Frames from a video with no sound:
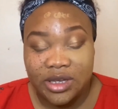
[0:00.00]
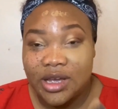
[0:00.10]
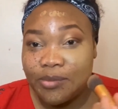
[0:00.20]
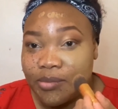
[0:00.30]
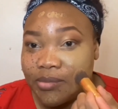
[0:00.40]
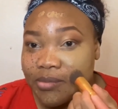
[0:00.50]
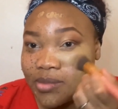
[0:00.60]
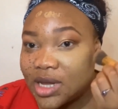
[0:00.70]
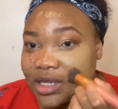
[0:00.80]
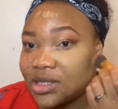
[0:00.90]
It
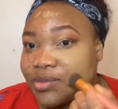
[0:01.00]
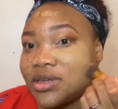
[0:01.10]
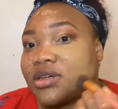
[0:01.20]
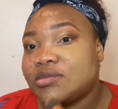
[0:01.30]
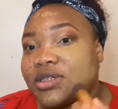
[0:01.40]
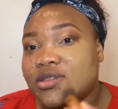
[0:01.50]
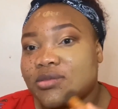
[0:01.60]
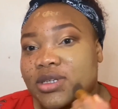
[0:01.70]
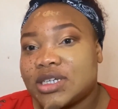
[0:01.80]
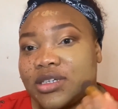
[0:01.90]
might be a little bit too
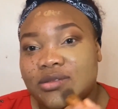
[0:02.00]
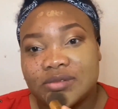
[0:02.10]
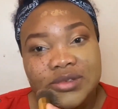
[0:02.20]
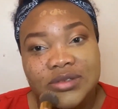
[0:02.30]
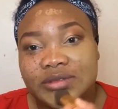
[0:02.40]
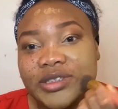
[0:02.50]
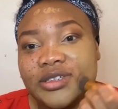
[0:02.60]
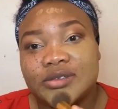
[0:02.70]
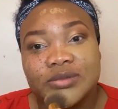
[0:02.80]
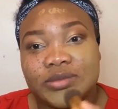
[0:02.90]
light. Oh
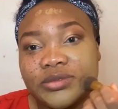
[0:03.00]
no.